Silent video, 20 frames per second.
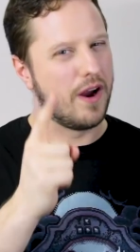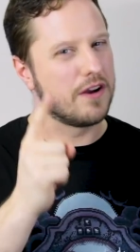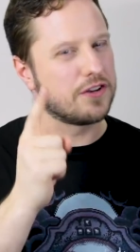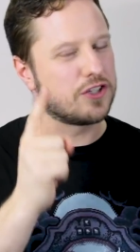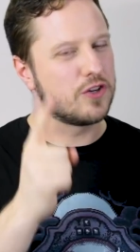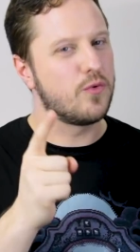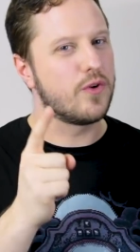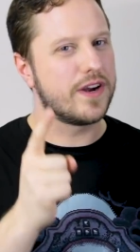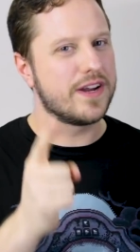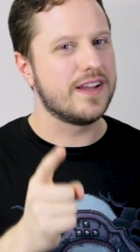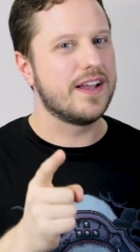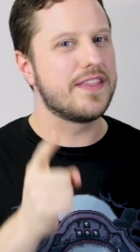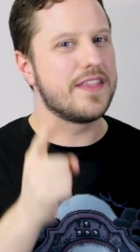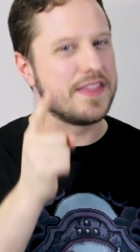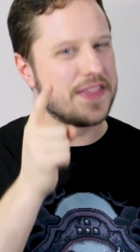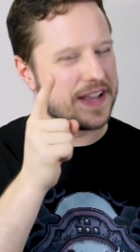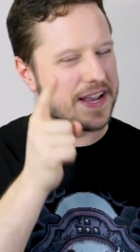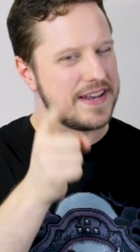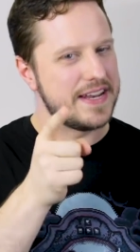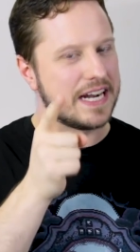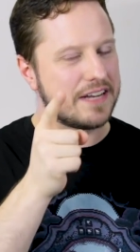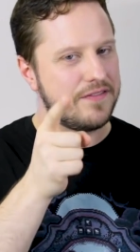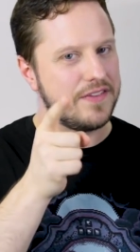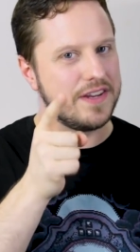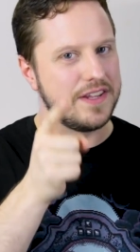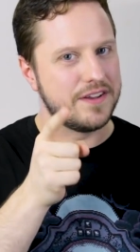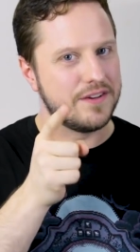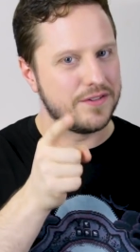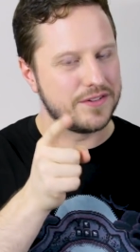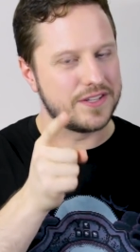are still working on the Connect
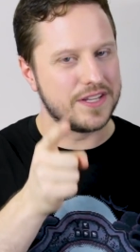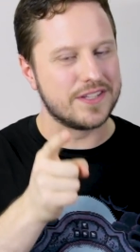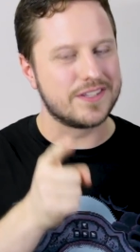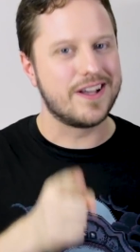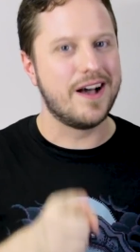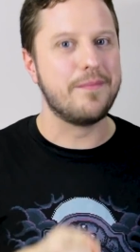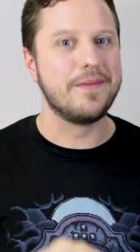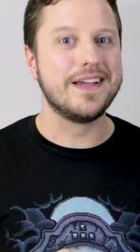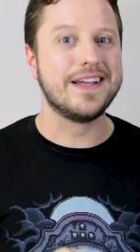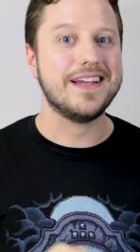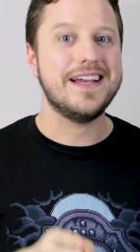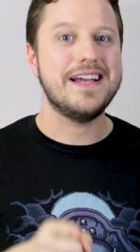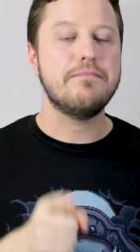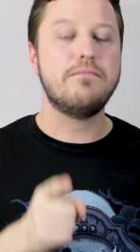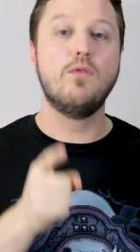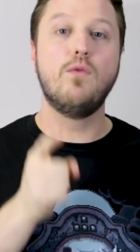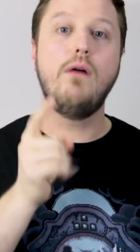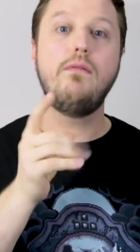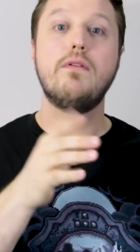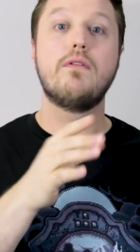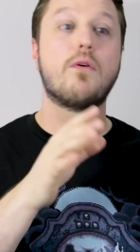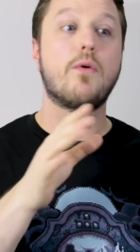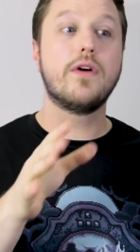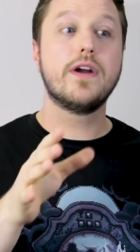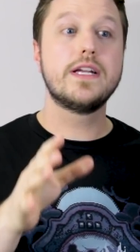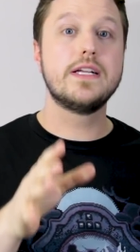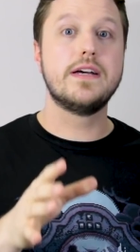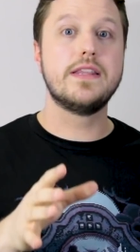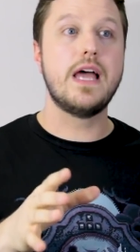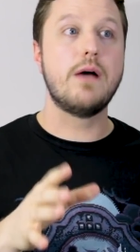video is coming. But while we were
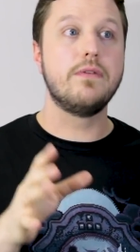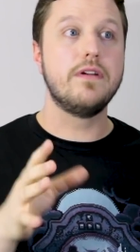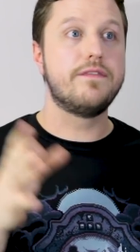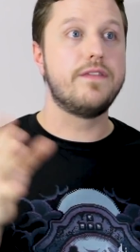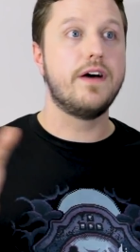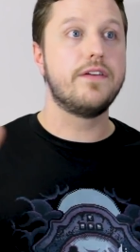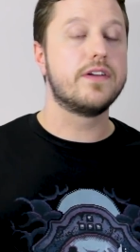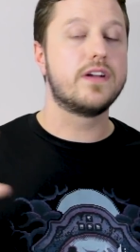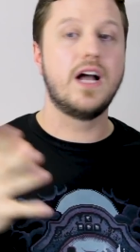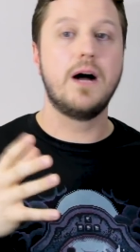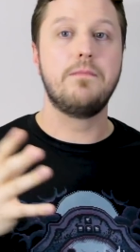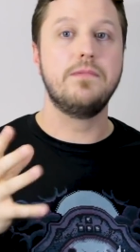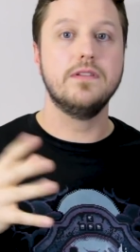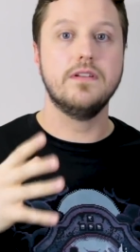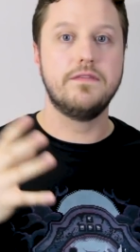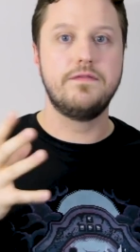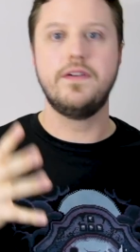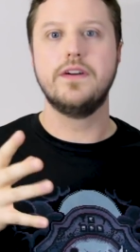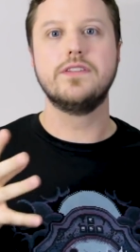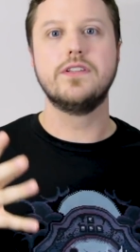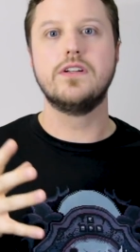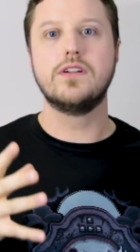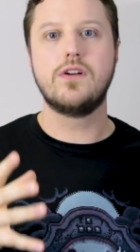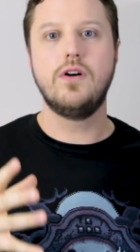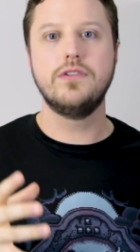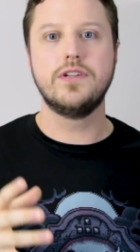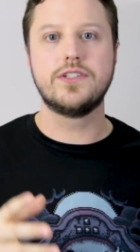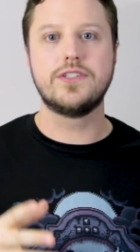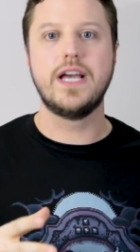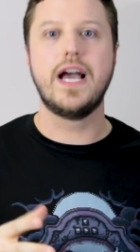working on that, we found a couple of fun little
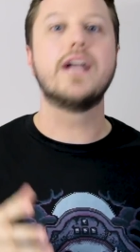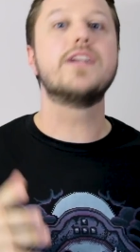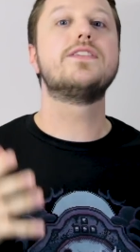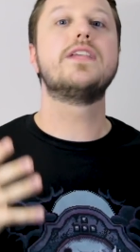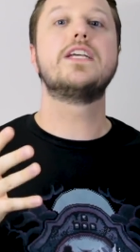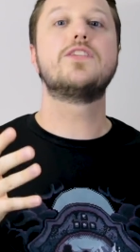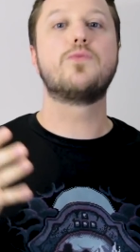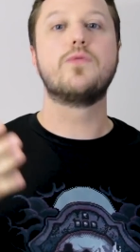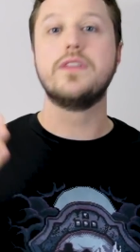cul-de-sacs, and that's